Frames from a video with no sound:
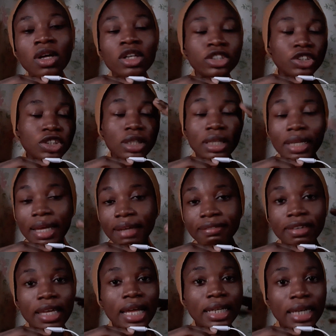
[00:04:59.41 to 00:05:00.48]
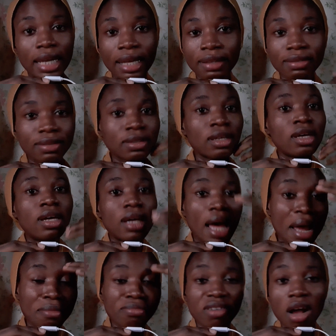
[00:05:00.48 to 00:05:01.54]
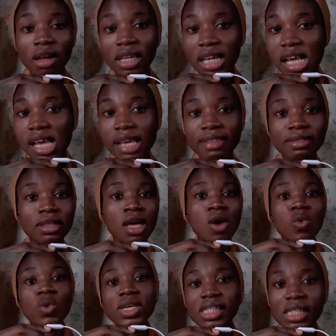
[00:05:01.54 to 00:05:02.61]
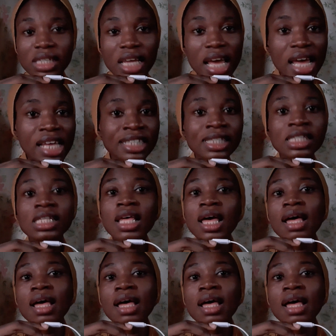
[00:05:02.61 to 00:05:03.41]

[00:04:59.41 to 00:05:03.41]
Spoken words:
Chin length, hair length, eyebrow length, waist length,